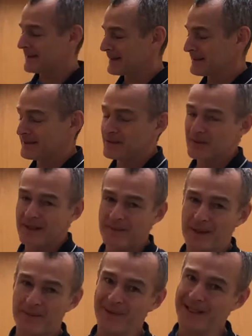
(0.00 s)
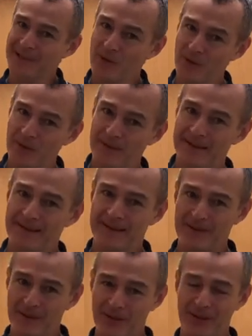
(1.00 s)
not gonna scrape up my door.
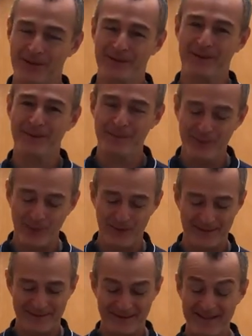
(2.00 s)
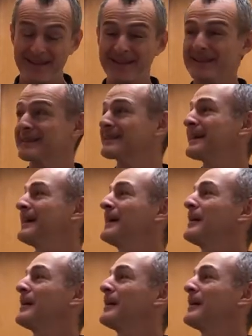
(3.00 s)
And those are important things